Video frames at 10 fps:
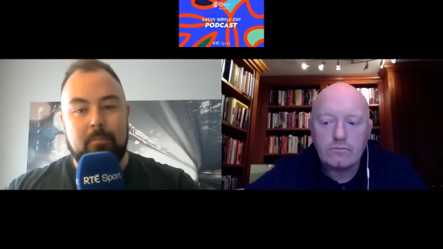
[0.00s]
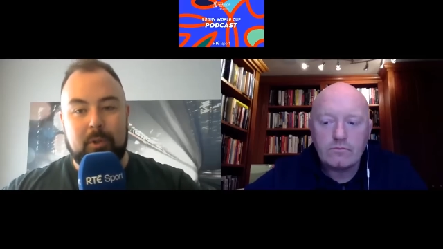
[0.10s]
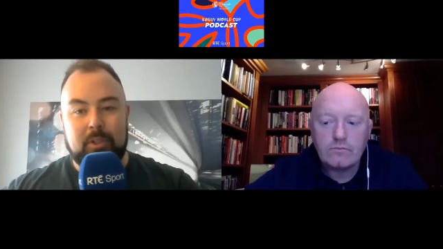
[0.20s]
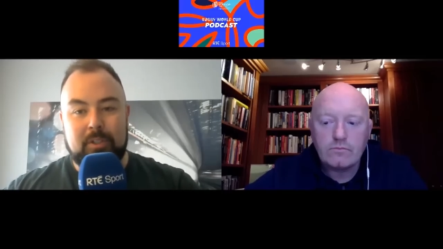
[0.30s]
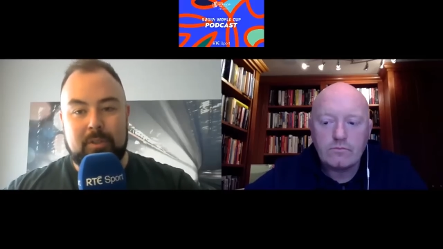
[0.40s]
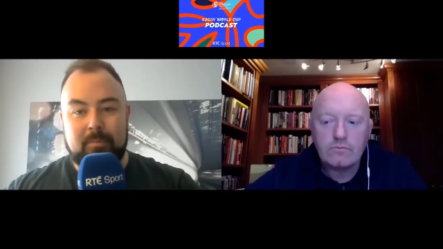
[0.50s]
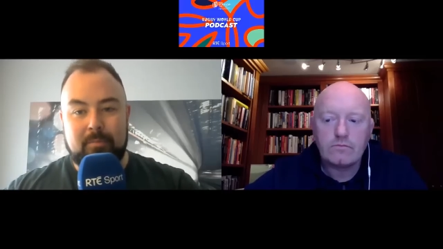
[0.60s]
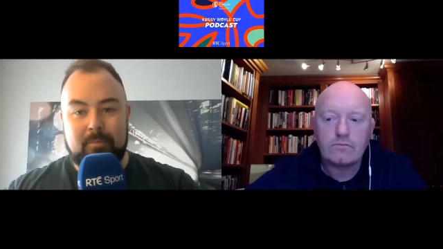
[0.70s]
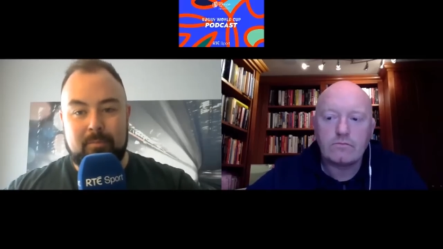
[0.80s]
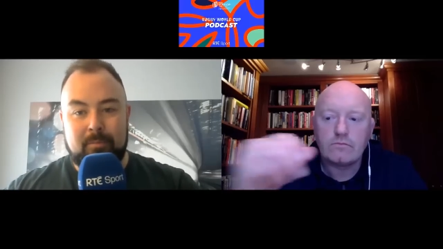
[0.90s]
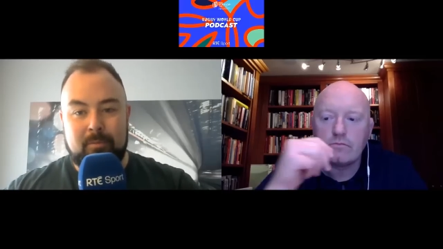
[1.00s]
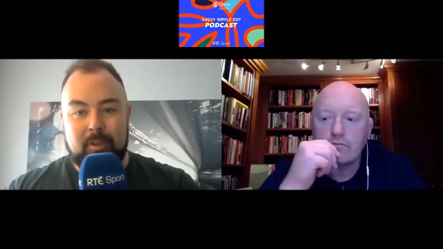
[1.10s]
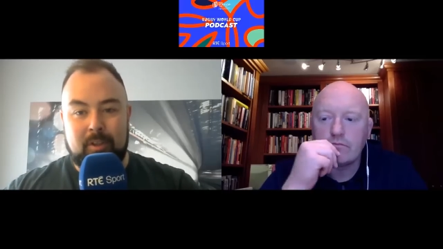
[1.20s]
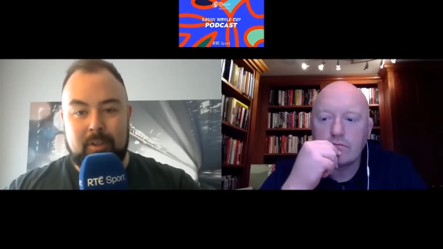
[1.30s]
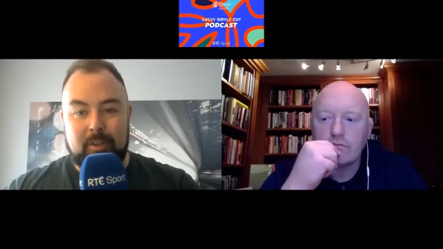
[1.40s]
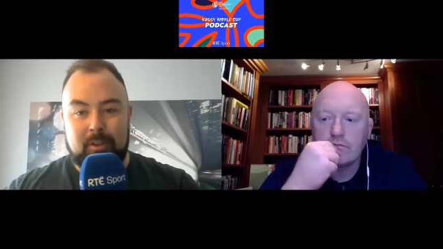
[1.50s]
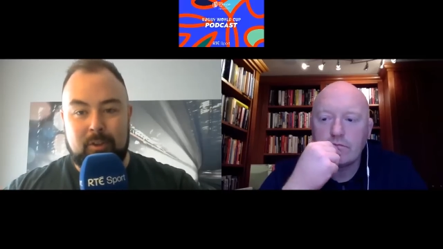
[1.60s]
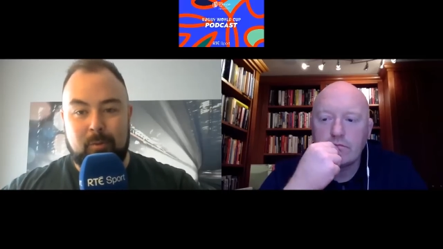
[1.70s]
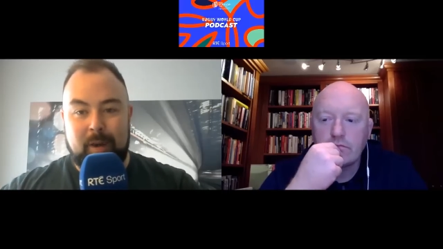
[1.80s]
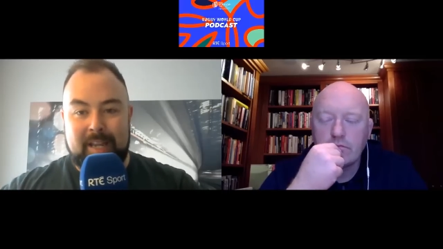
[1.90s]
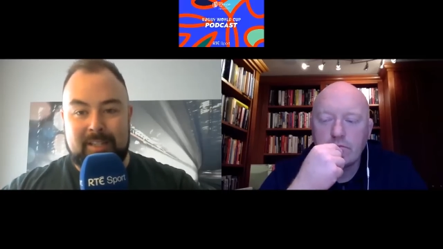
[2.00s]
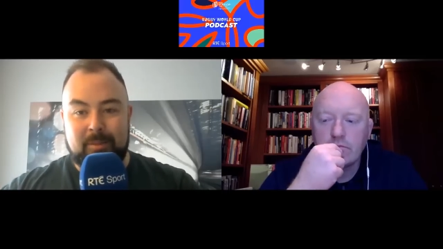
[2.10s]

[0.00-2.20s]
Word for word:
Speaker 1: But the the way